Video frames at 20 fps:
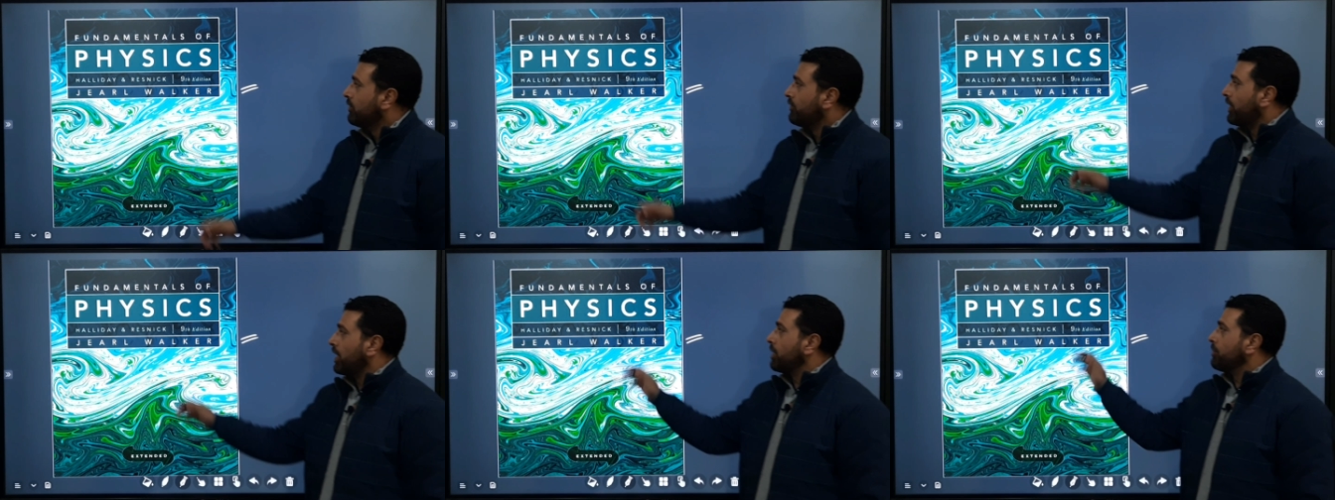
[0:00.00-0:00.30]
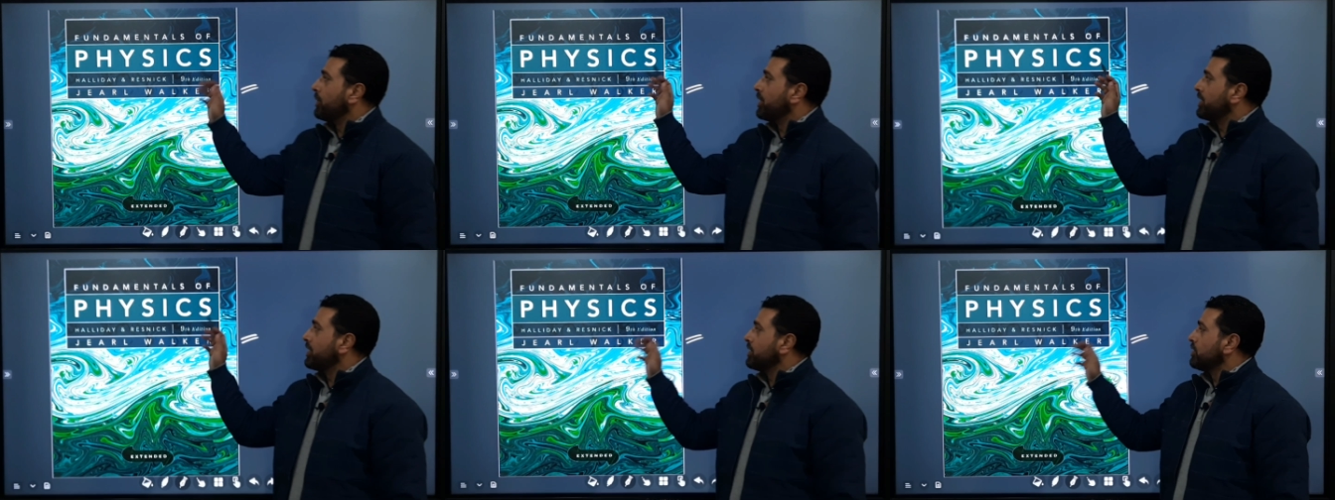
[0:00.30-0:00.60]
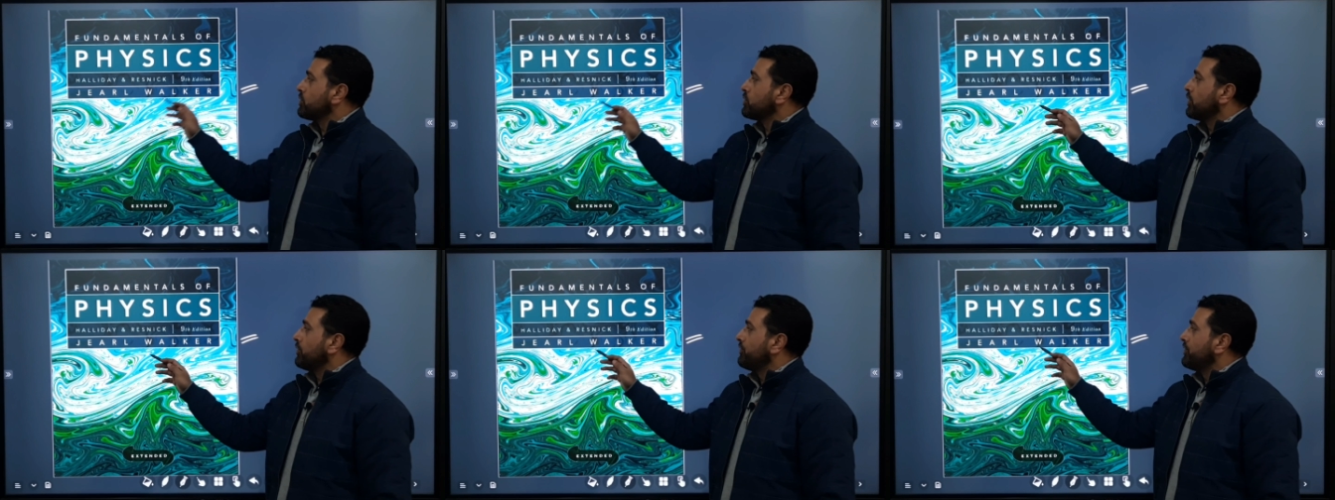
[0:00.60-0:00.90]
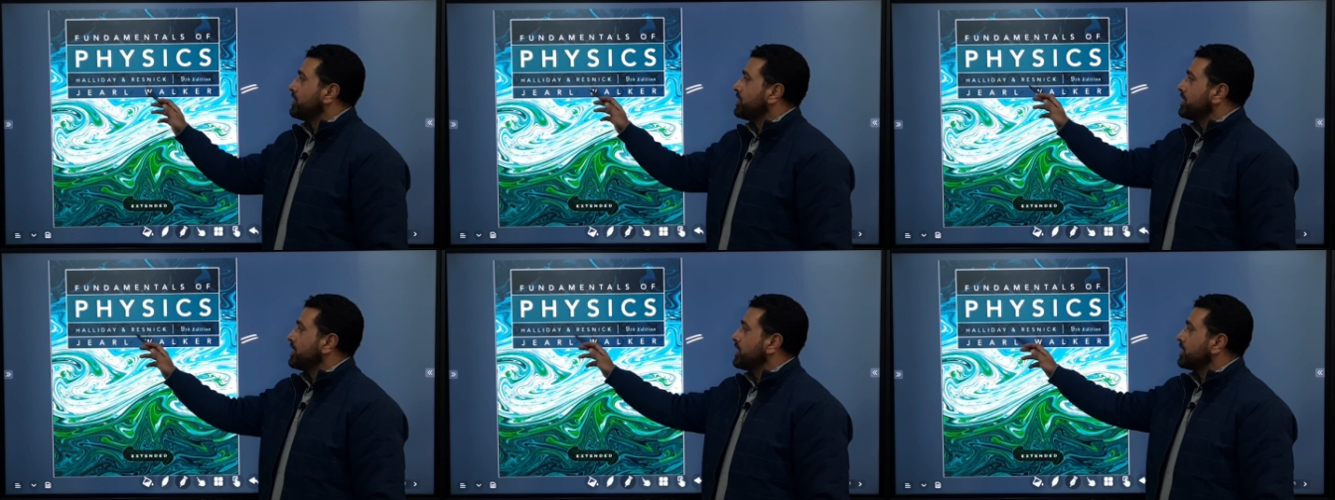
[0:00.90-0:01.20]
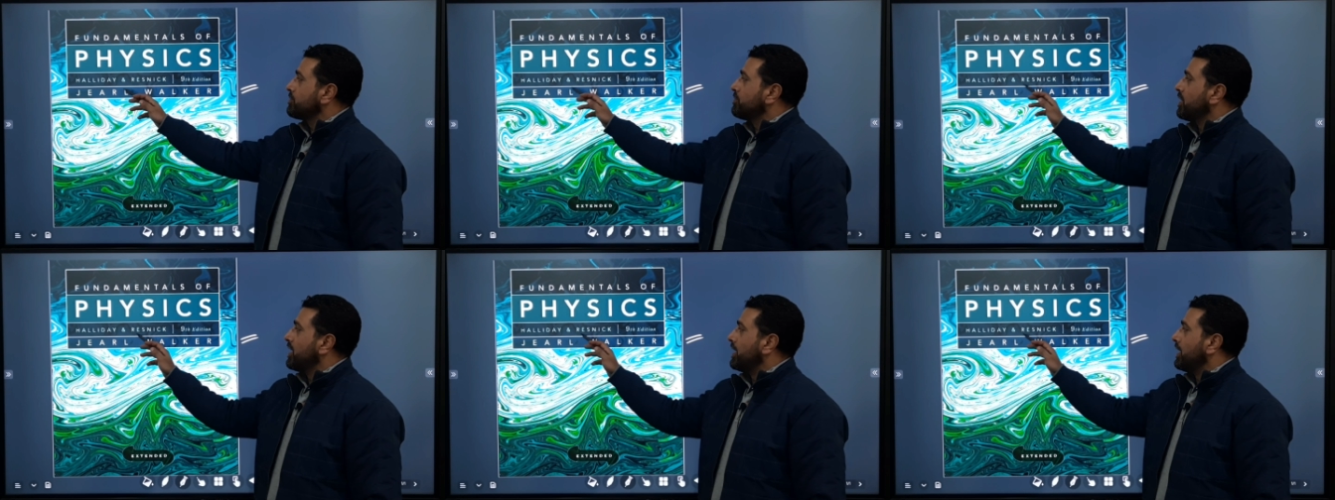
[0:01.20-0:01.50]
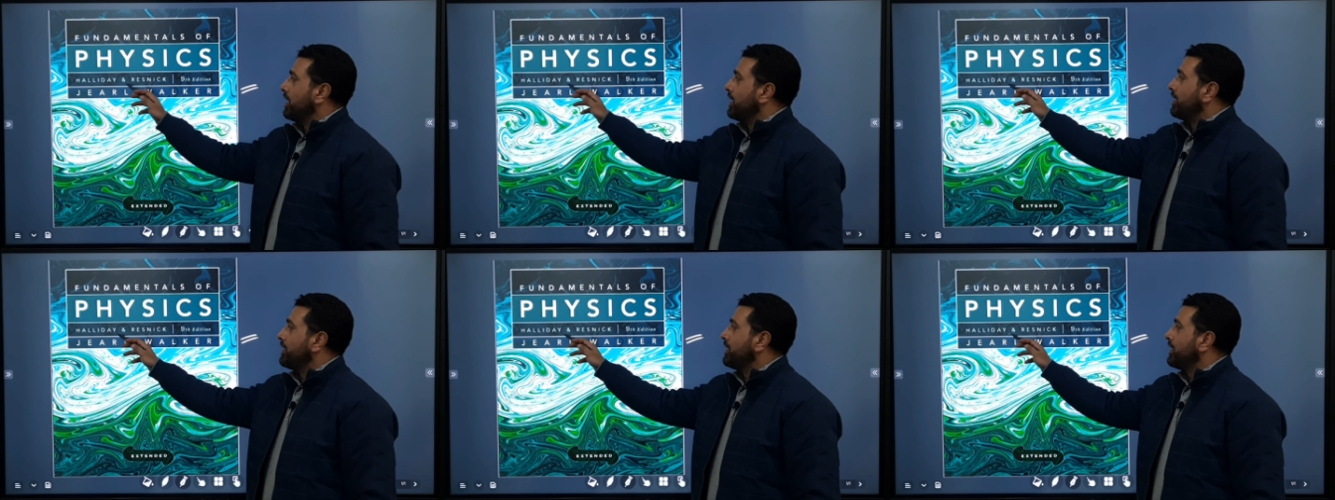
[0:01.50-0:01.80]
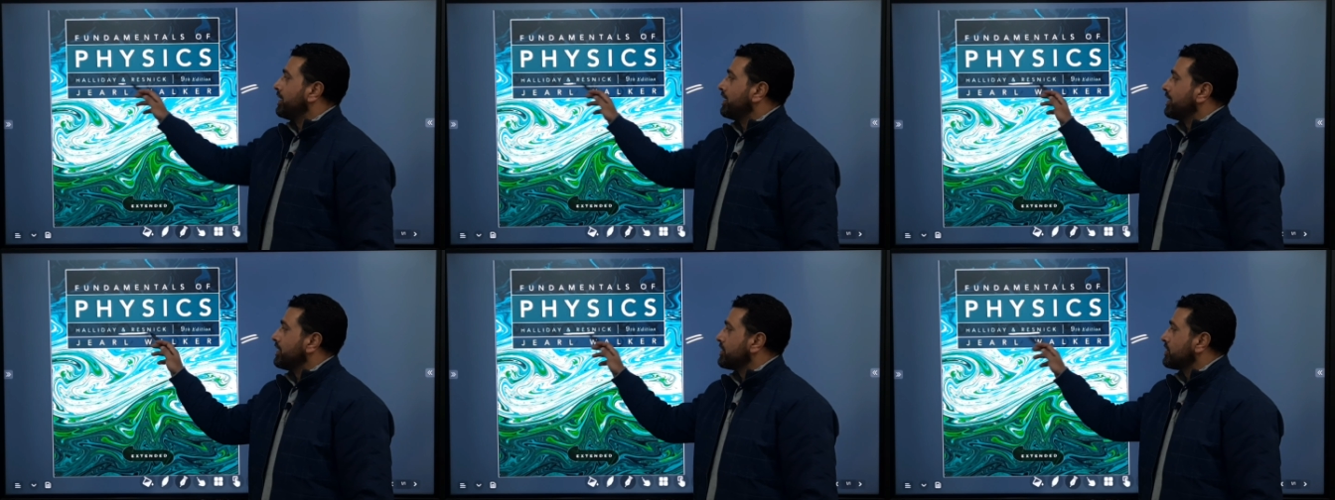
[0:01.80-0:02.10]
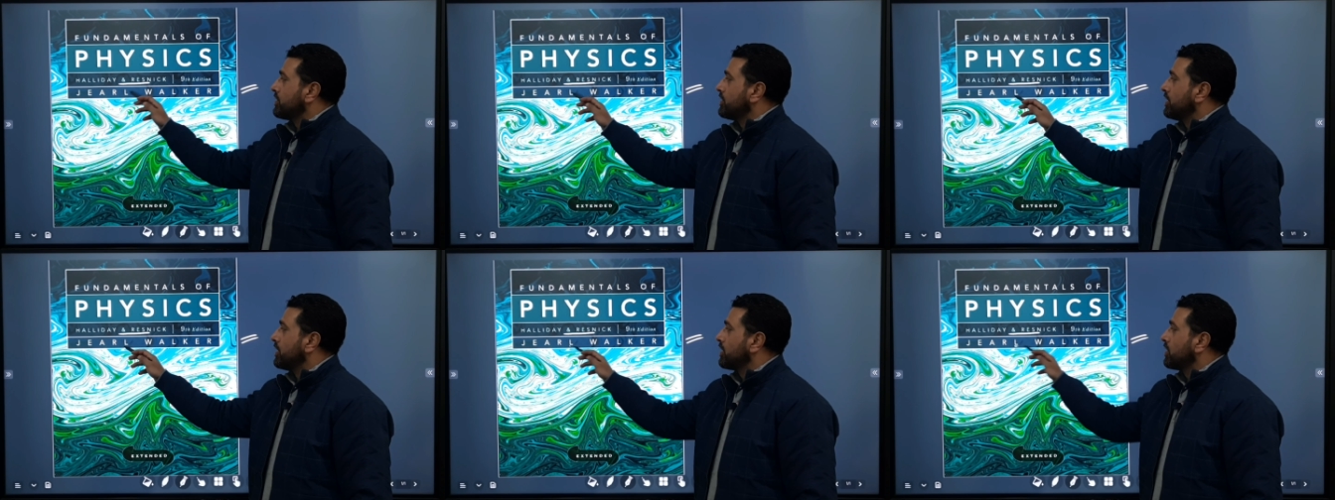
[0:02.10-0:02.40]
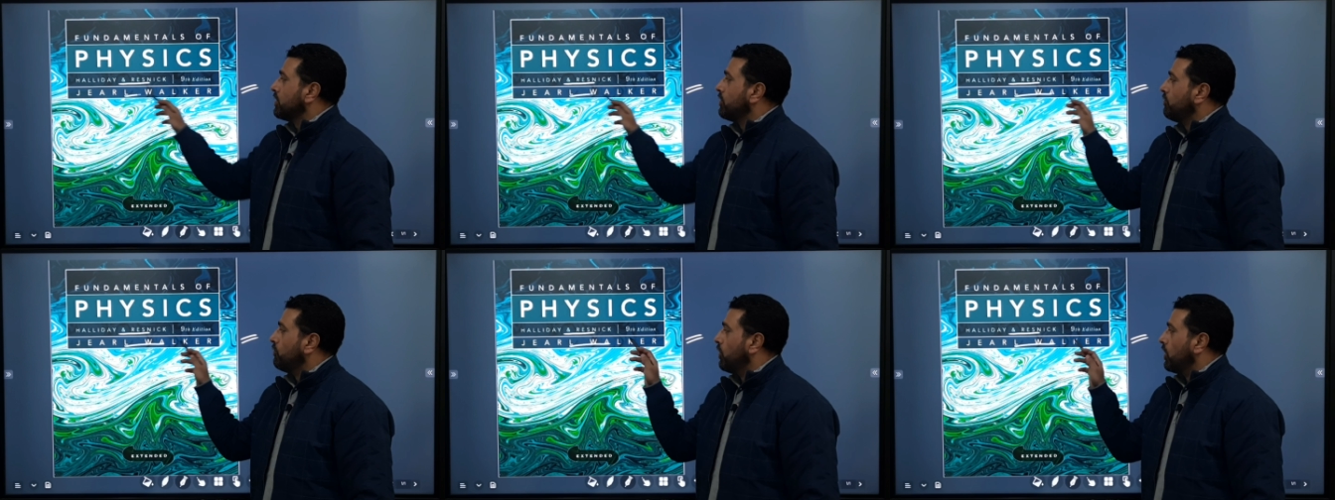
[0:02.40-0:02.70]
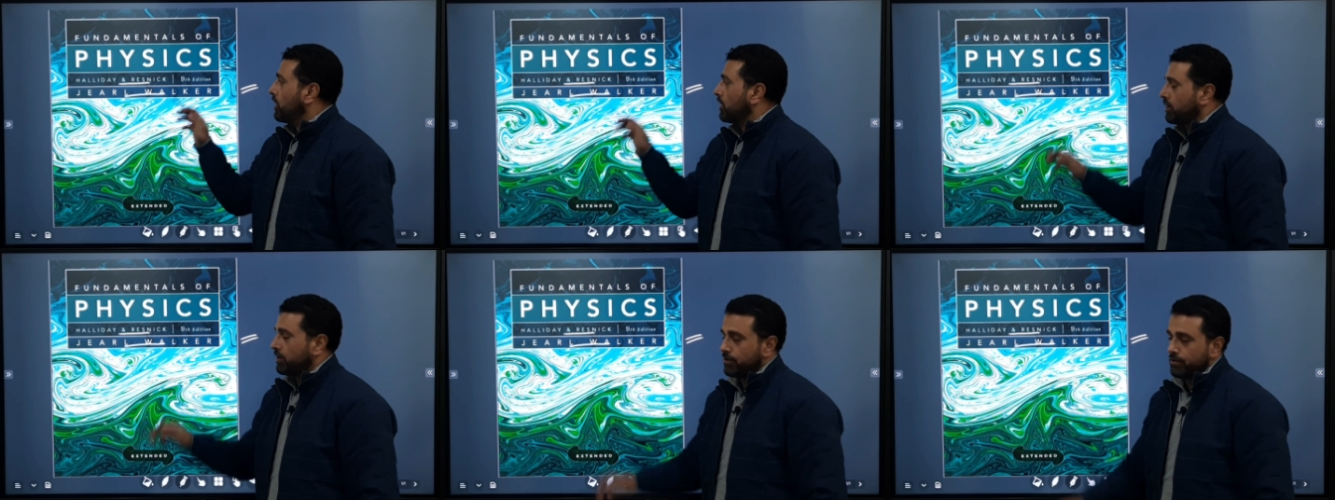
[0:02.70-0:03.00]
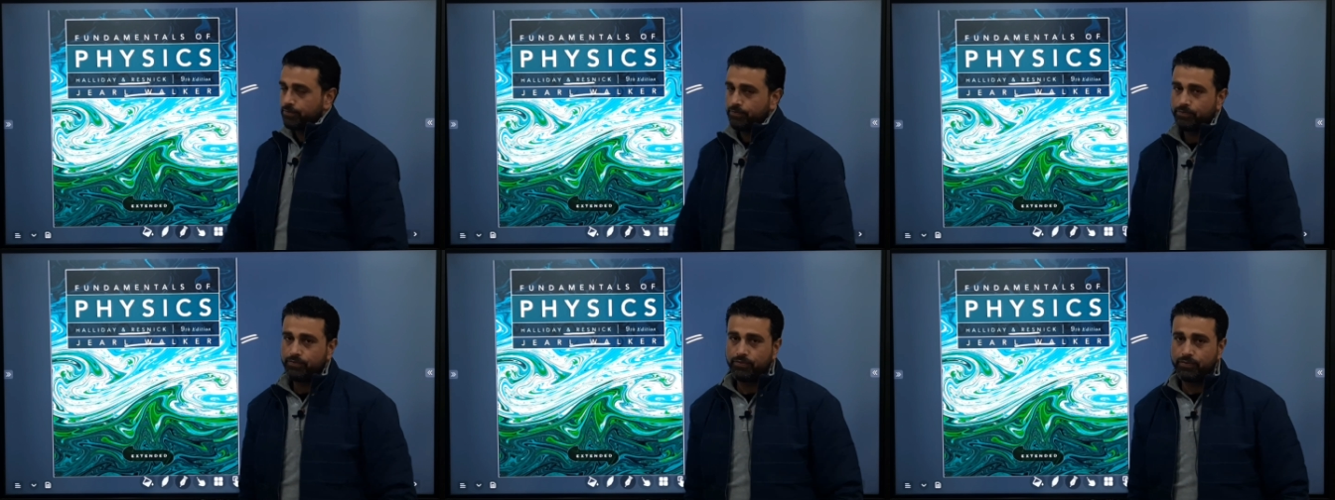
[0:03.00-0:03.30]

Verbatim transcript: Fundamentals of Physics by Halliday Resnick Walker.